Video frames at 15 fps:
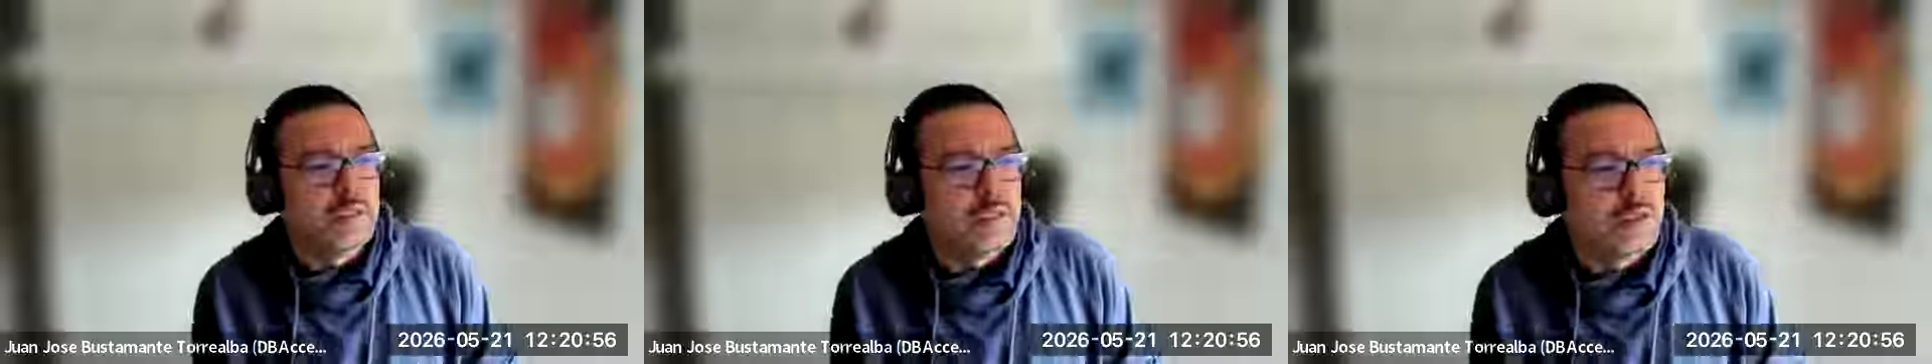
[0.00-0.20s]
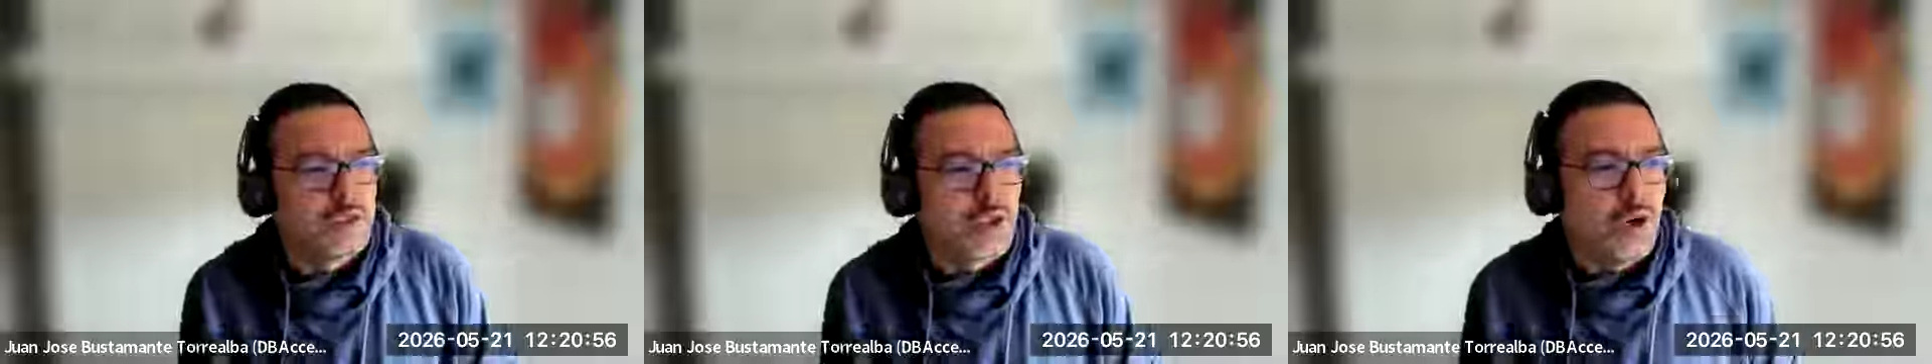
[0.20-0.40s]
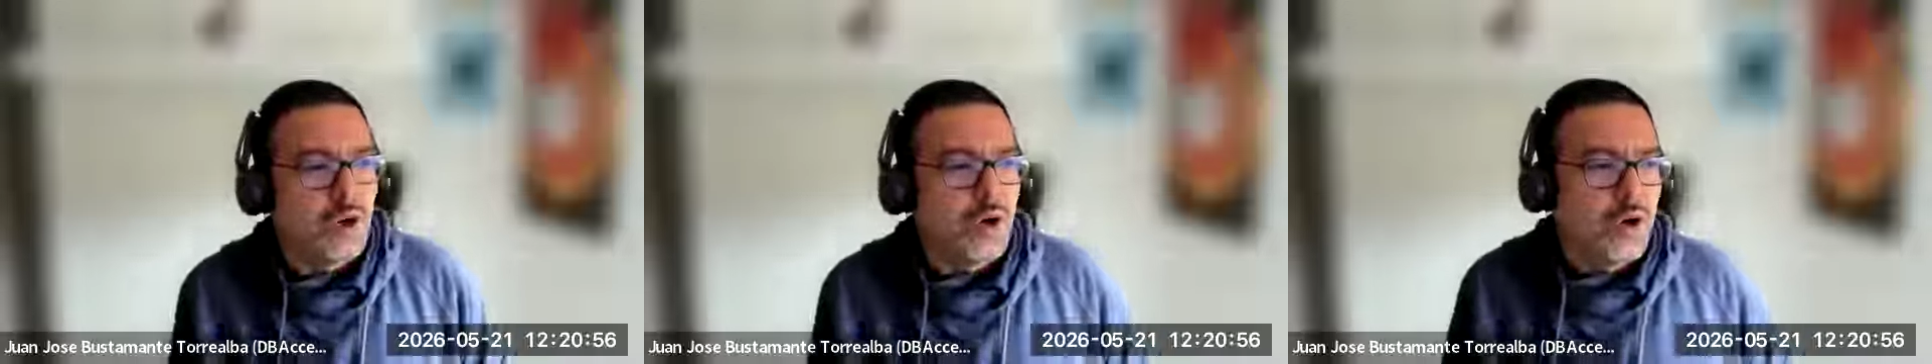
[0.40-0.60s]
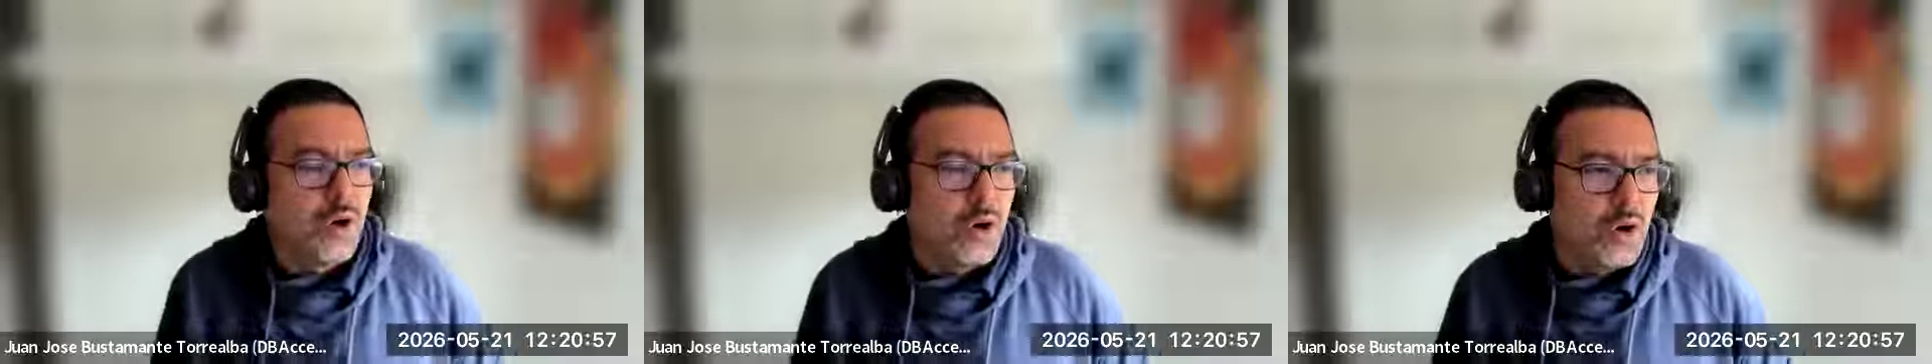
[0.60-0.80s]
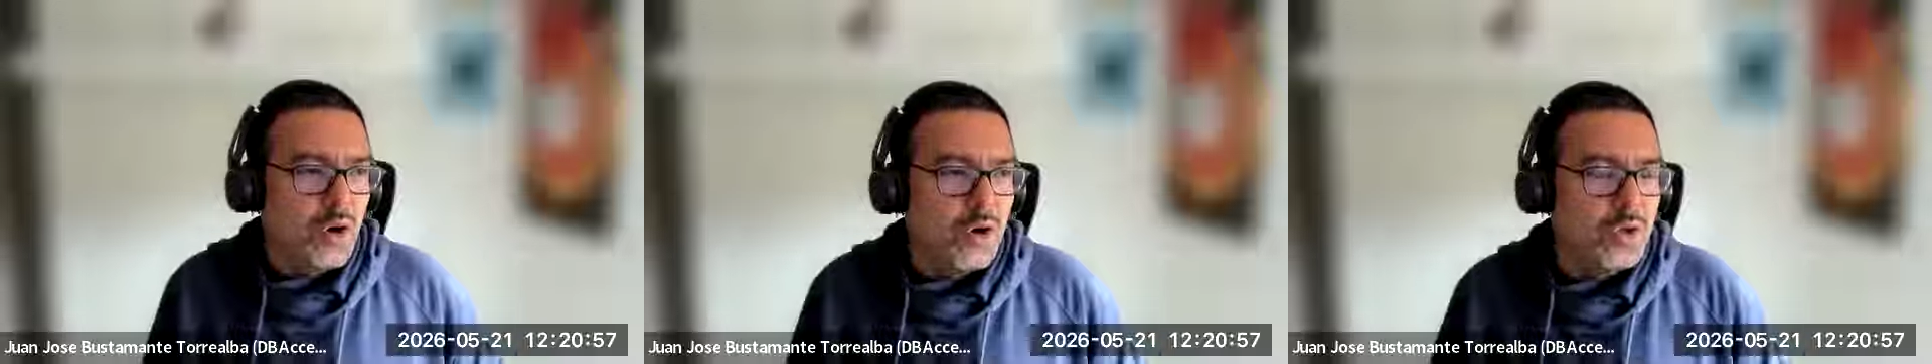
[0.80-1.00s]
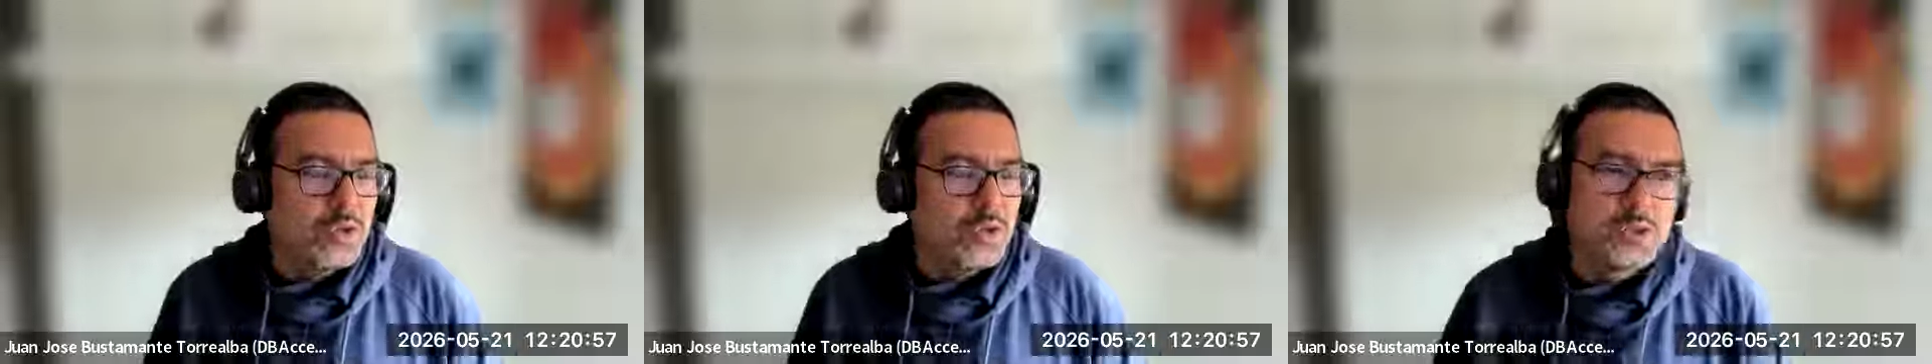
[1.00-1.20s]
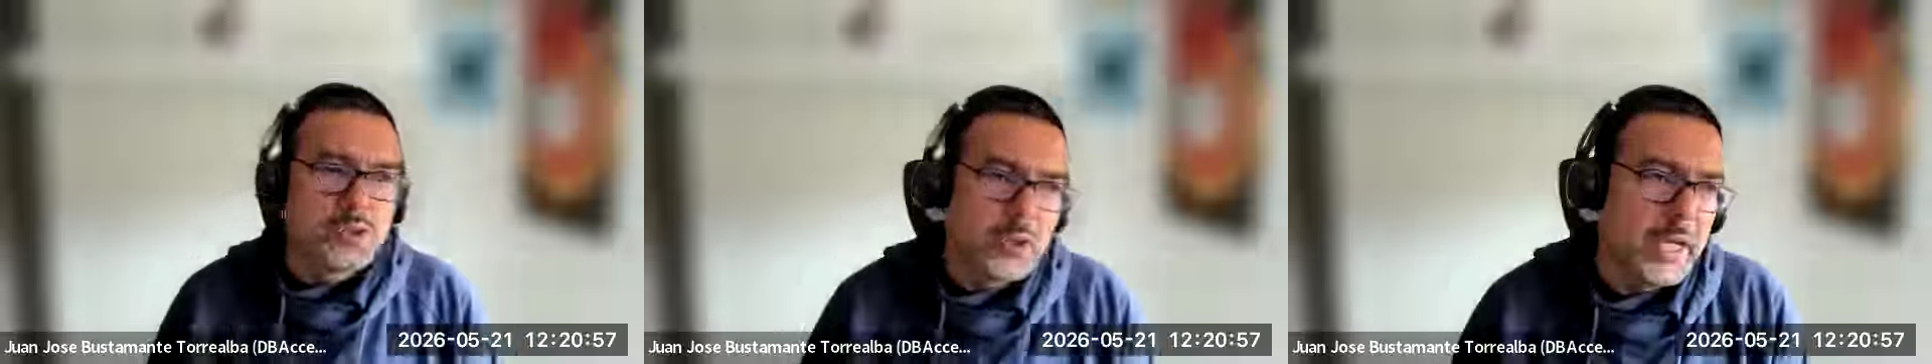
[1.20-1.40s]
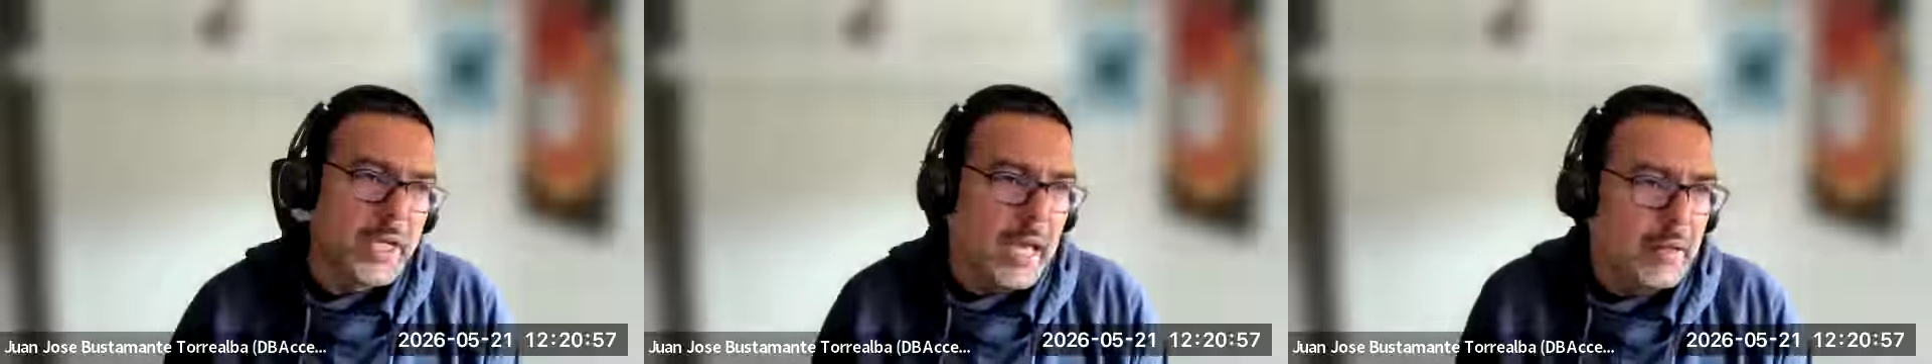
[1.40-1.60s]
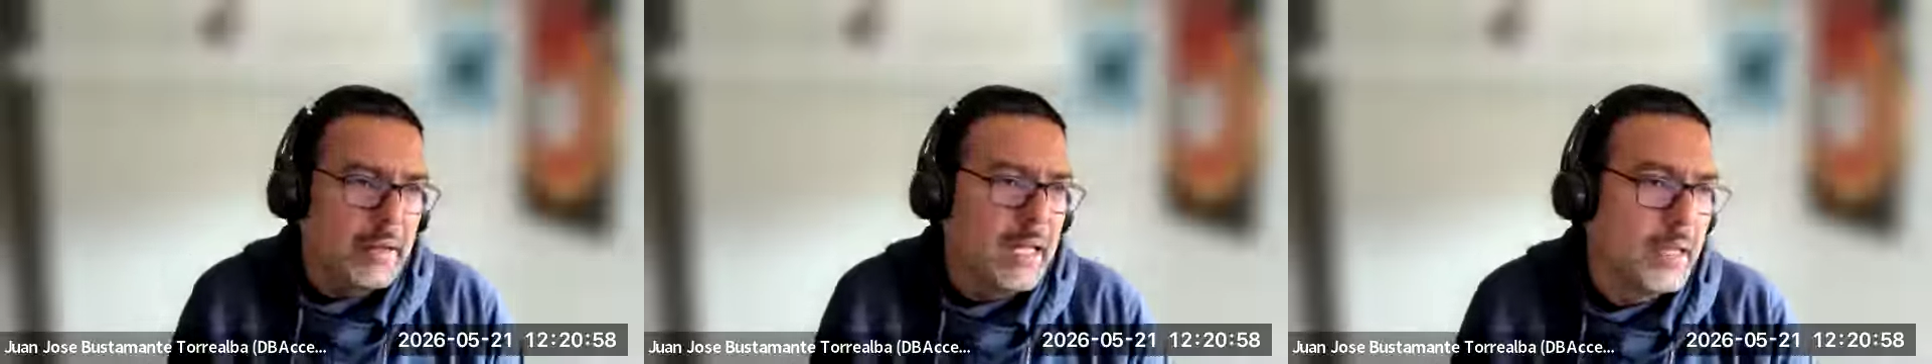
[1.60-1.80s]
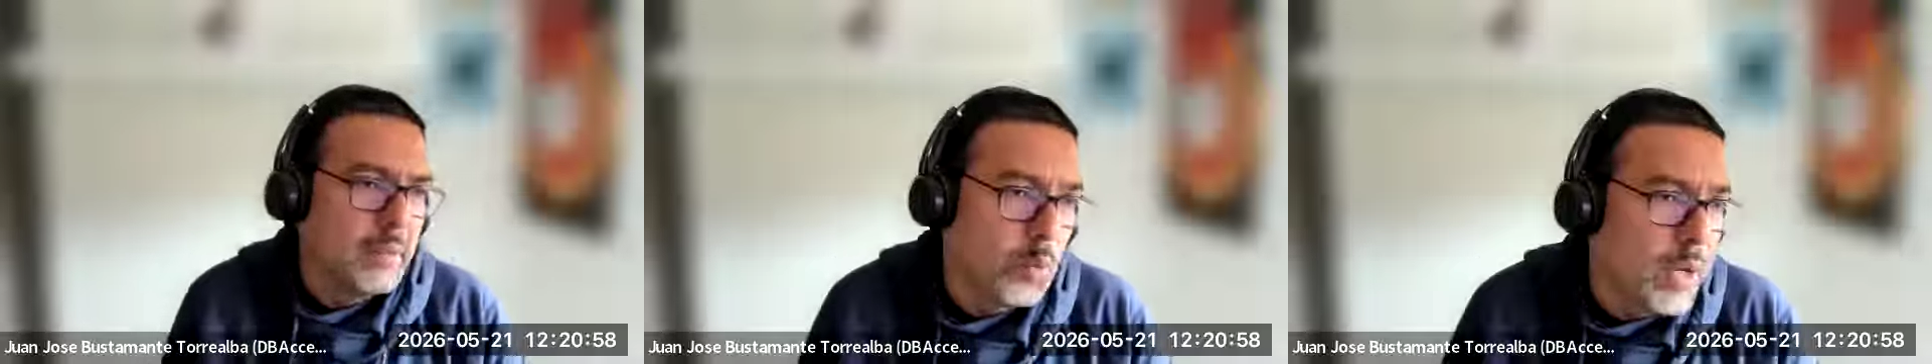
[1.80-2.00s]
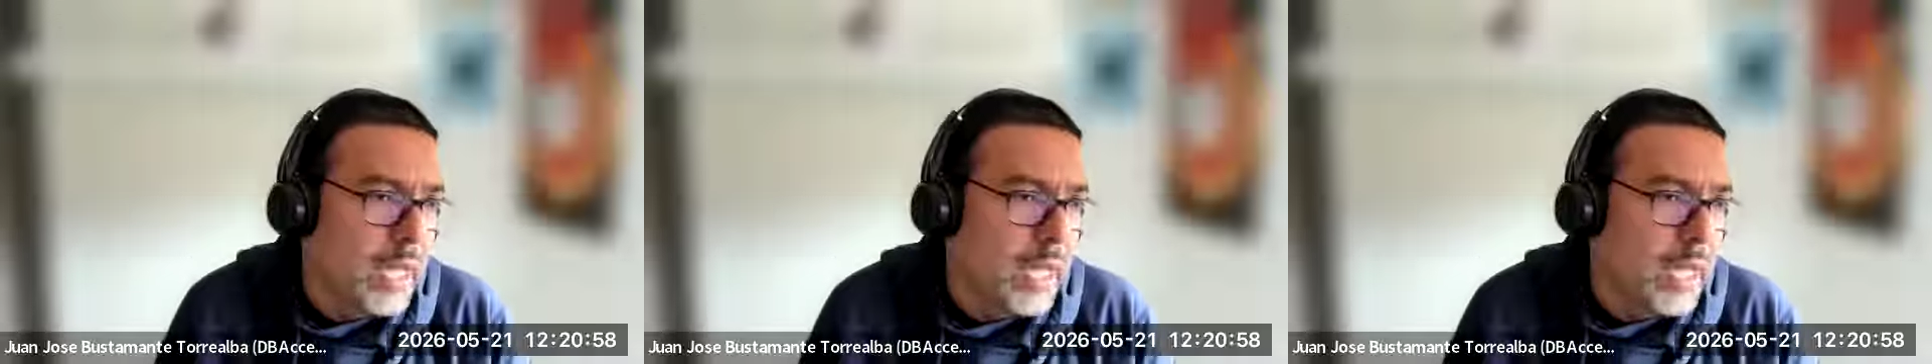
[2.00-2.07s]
so yeah,